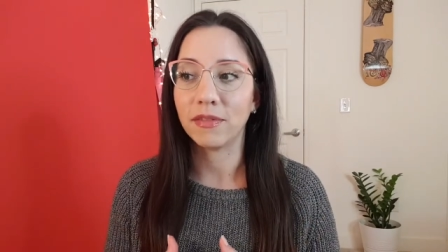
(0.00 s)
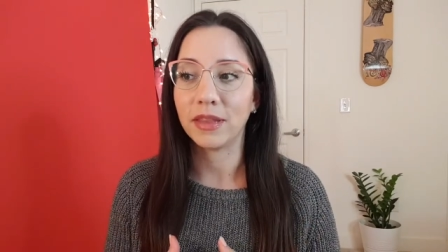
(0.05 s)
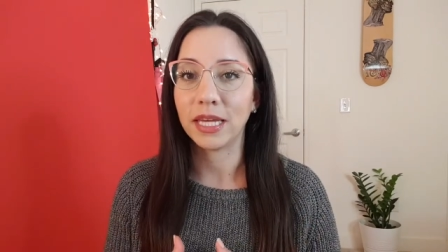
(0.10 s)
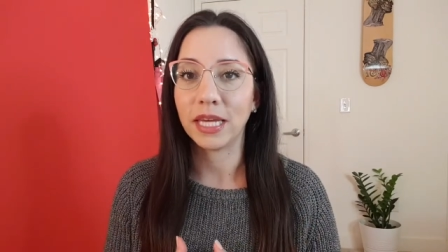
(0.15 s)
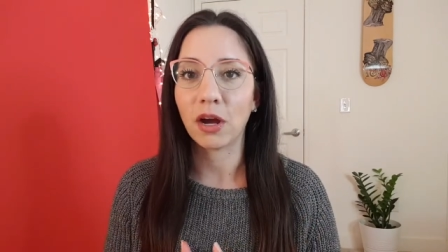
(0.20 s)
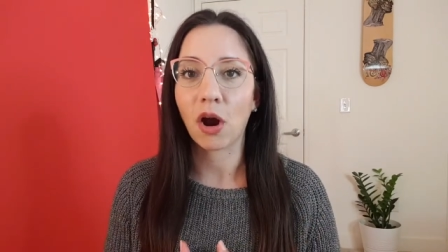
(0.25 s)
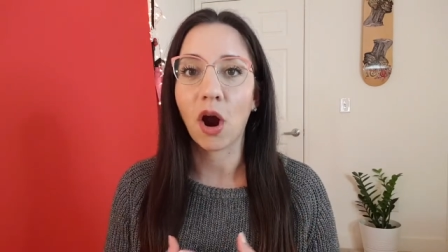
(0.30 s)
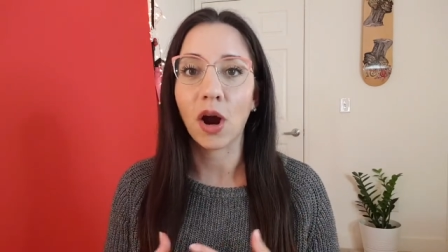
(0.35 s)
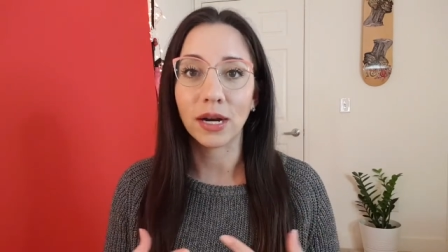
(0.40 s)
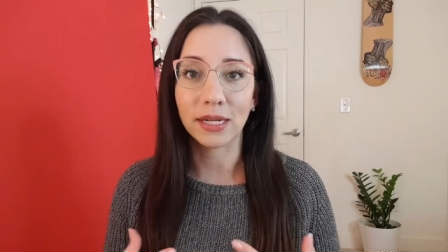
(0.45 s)

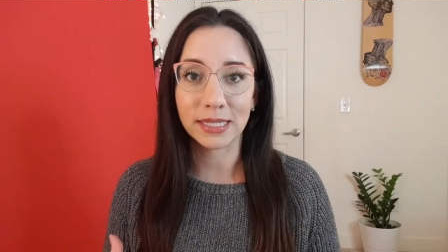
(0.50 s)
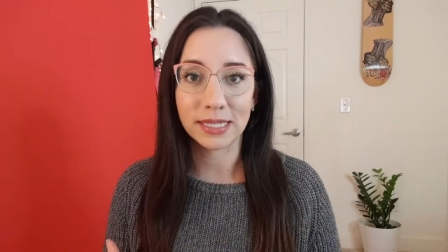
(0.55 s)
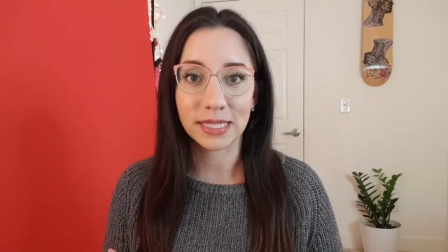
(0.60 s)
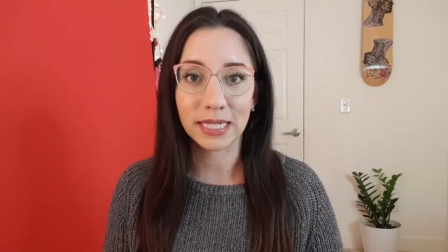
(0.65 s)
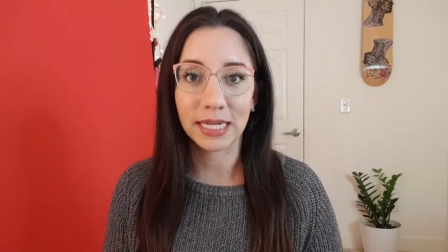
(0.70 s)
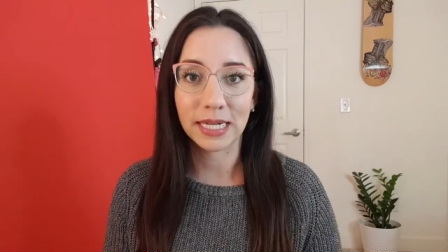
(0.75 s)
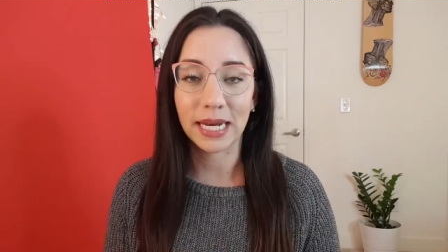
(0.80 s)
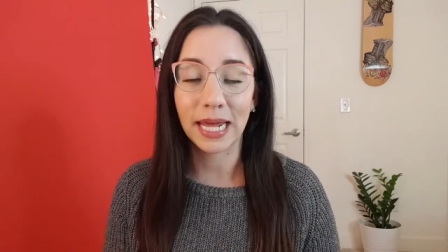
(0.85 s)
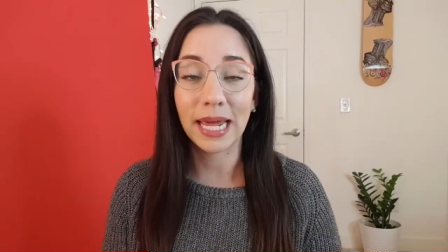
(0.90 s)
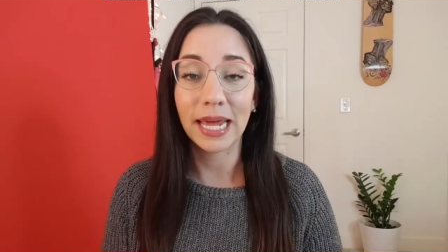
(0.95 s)
the art
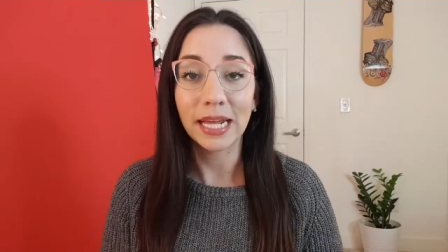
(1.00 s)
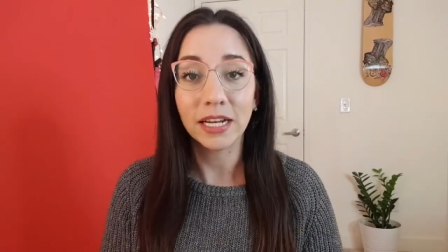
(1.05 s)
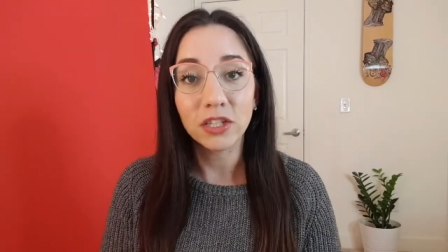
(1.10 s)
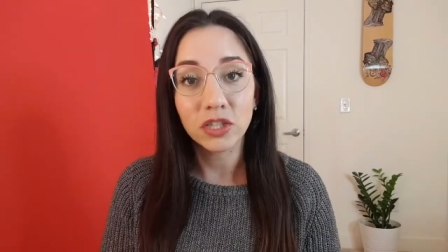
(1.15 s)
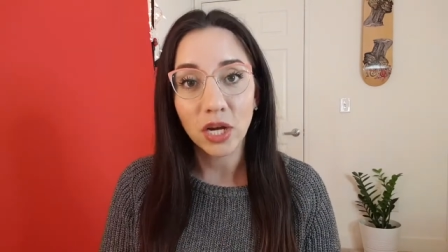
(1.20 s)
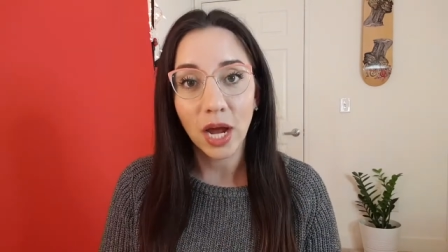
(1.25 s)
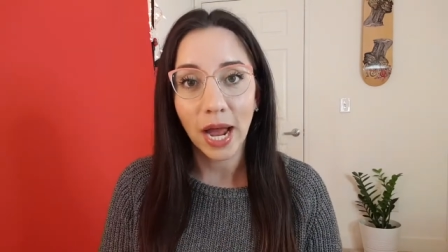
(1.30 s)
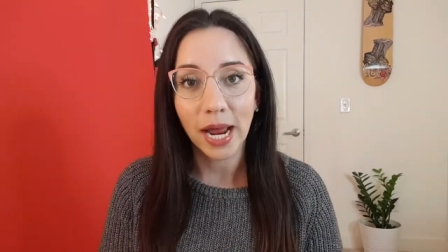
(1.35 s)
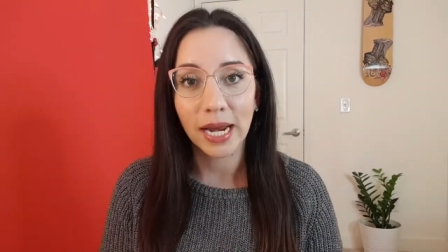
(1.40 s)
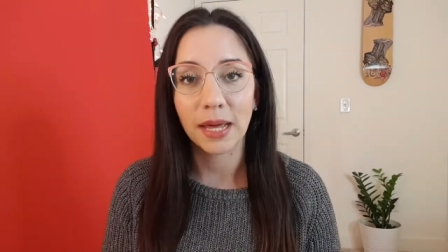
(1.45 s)
scene in
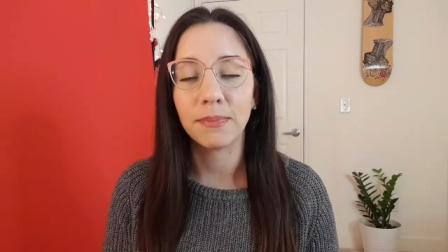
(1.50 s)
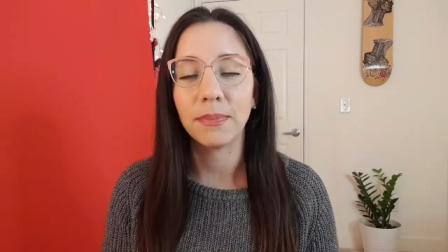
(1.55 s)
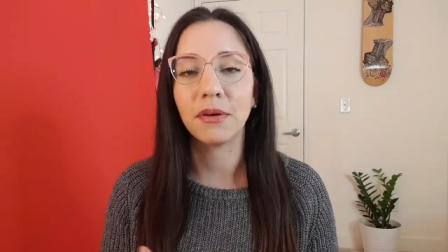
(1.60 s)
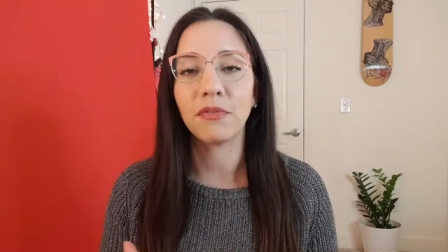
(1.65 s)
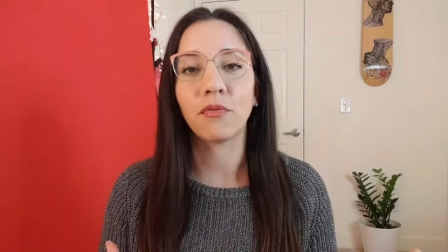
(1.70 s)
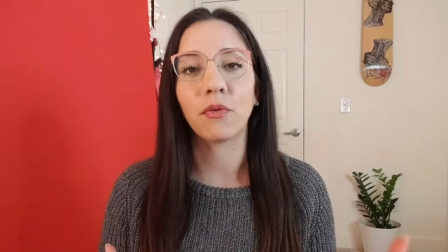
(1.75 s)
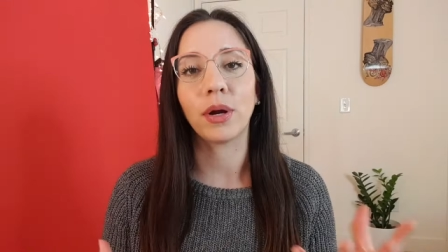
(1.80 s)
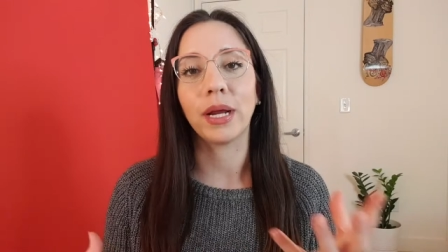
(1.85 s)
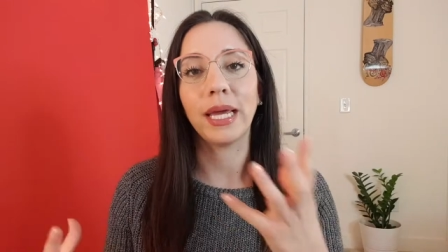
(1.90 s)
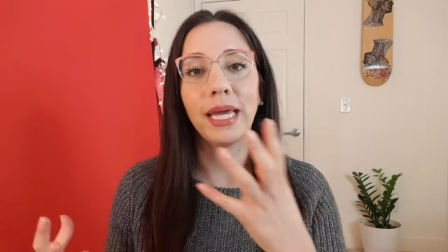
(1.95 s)
China
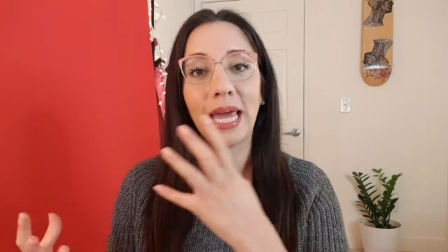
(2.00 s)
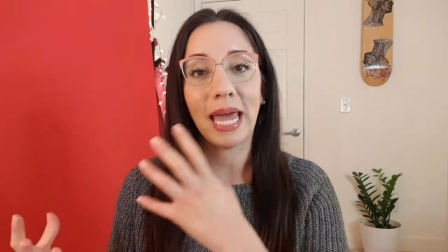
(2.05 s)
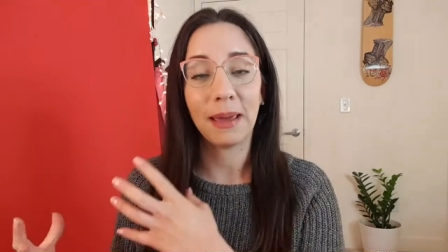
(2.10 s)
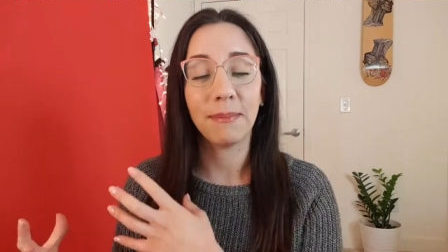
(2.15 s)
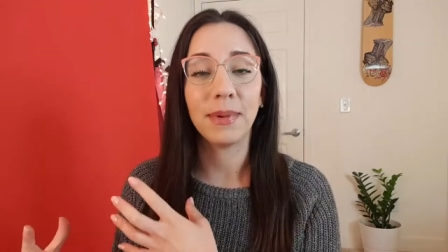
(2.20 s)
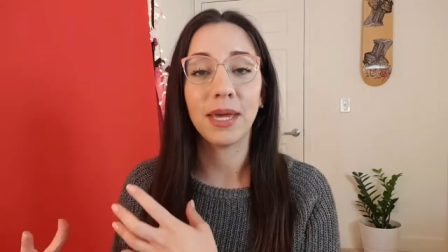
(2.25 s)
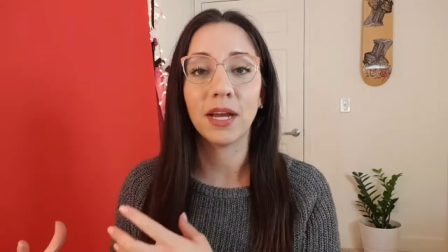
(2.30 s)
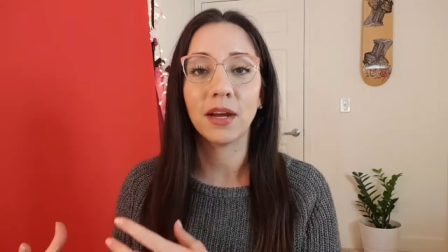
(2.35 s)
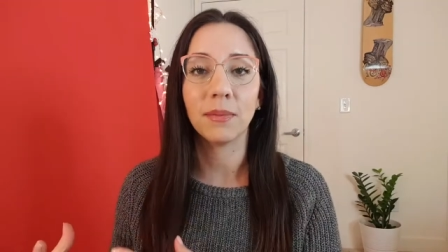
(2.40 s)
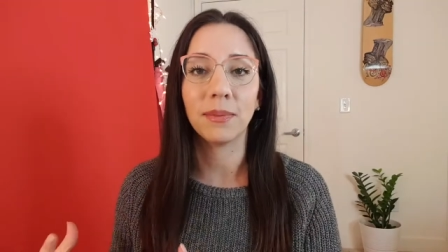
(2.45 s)
before he
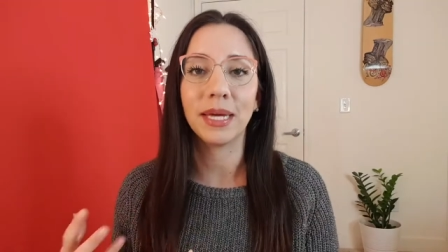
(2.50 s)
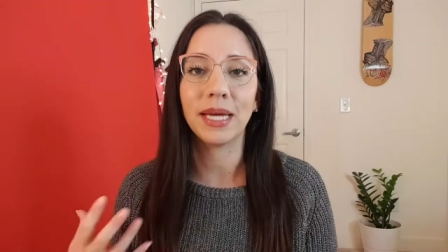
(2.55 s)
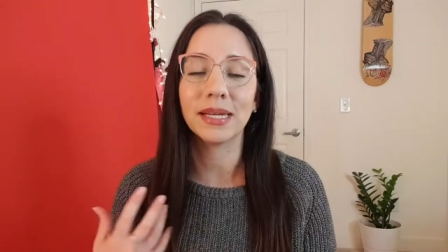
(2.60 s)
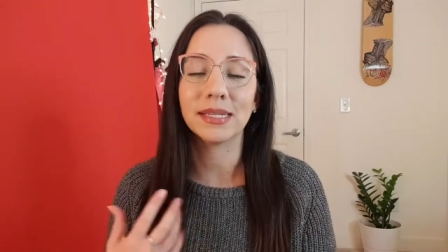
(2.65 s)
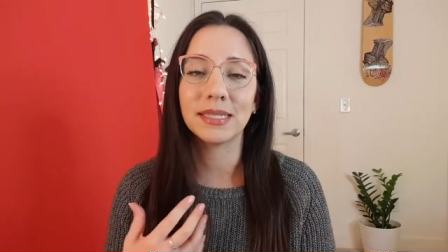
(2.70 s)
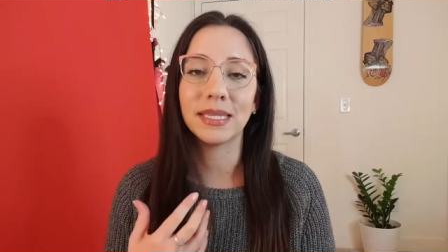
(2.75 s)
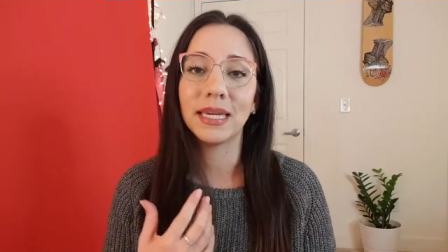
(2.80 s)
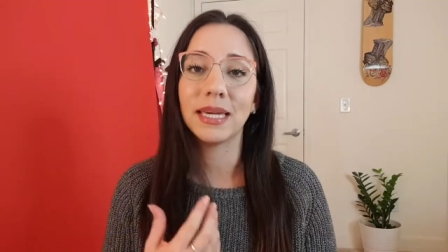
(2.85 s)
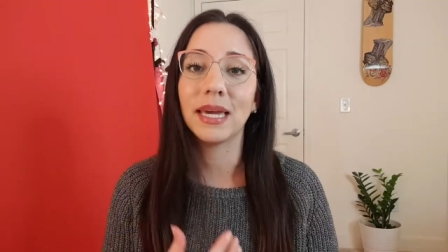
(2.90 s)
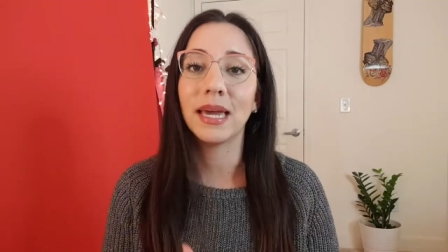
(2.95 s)
came here
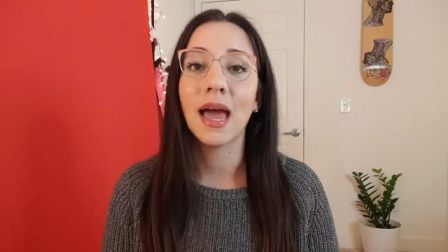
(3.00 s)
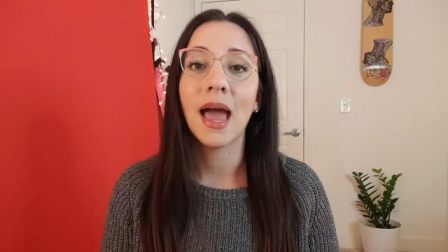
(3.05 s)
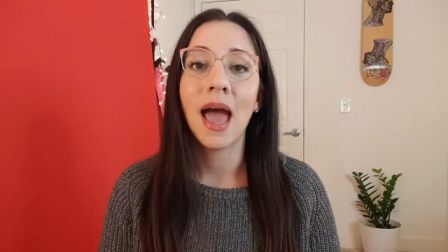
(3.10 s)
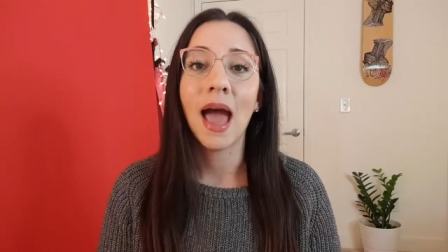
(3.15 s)
because he